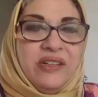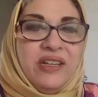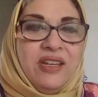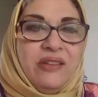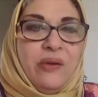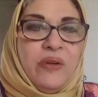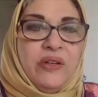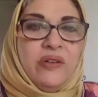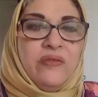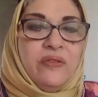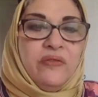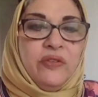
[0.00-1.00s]
and eat the
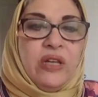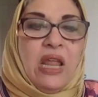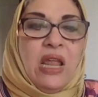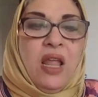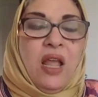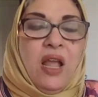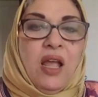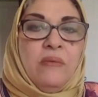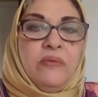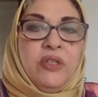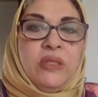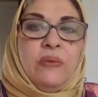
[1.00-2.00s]
wonderful food.
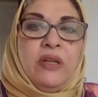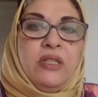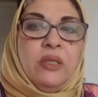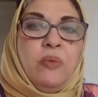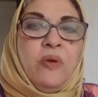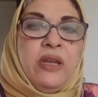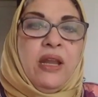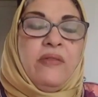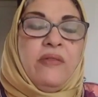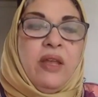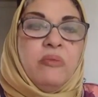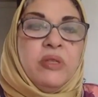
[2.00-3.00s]
Just wanted to point
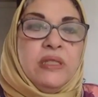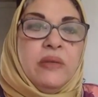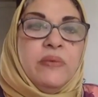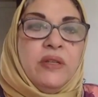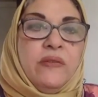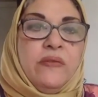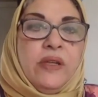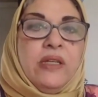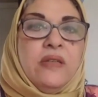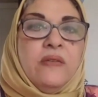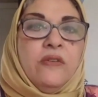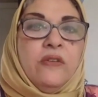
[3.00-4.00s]
out that Muslims are very
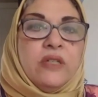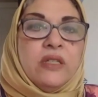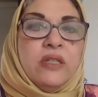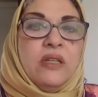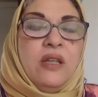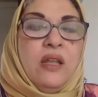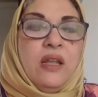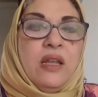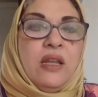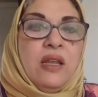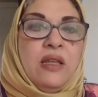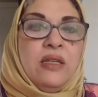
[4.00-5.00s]
diverse.
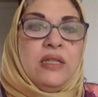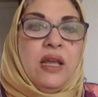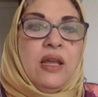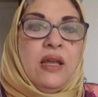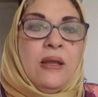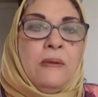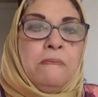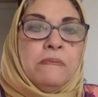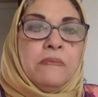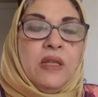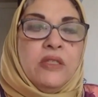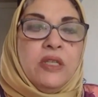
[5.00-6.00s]
And
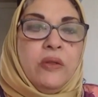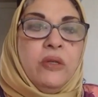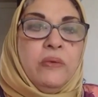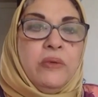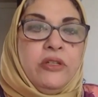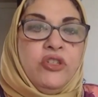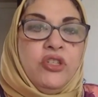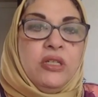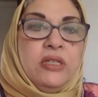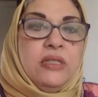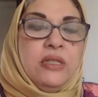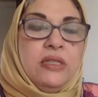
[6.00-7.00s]
so the religion
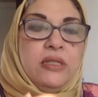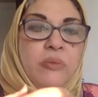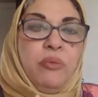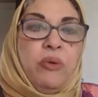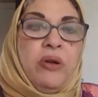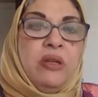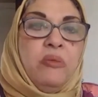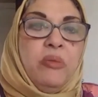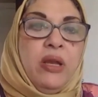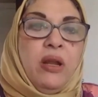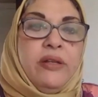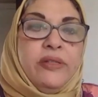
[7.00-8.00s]
is important,
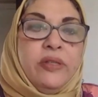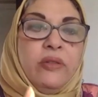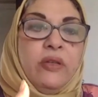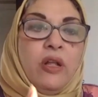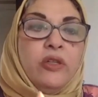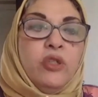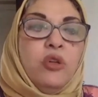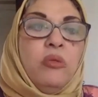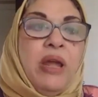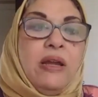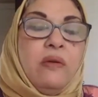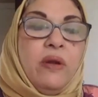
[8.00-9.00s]
but also the cultural
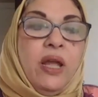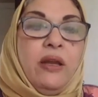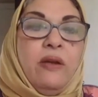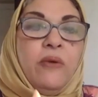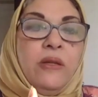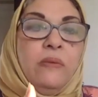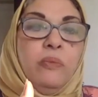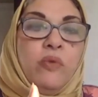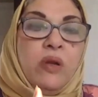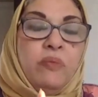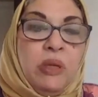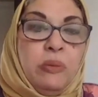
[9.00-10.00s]
background and
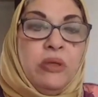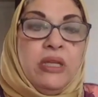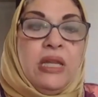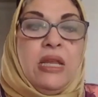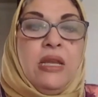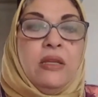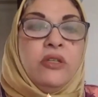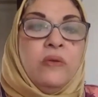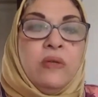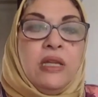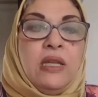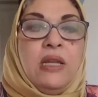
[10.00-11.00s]
what people eat and
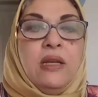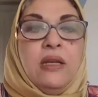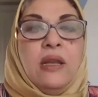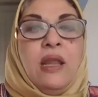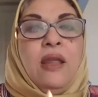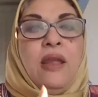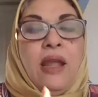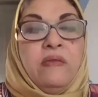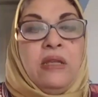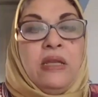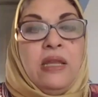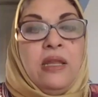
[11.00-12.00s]
don't eat and how
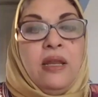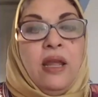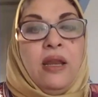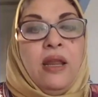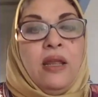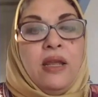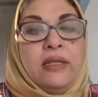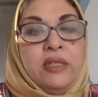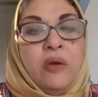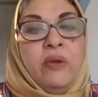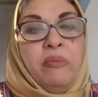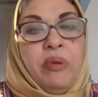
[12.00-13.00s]
they eat it is
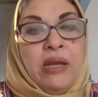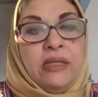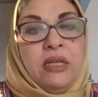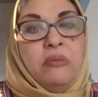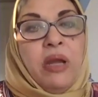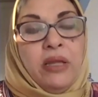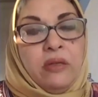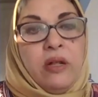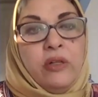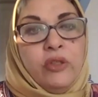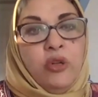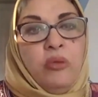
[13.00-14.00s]
so impacted by their
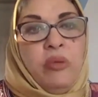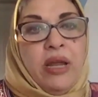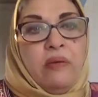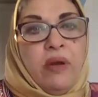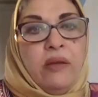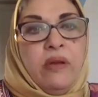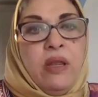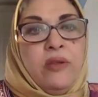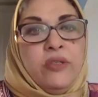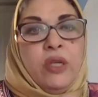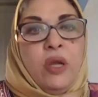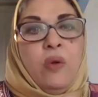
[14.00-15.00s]
cultural background.
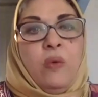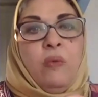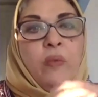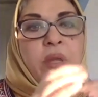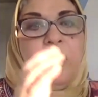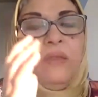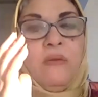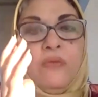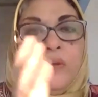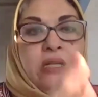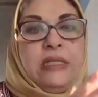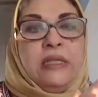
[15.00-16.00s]
So with,
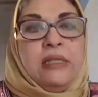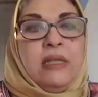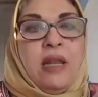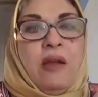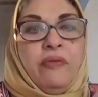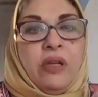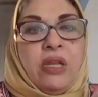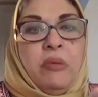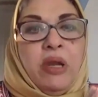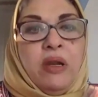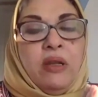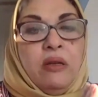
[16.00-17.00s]
for instance, an
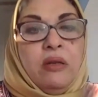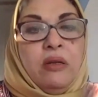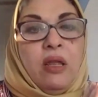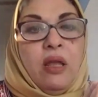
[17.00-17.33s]
African-American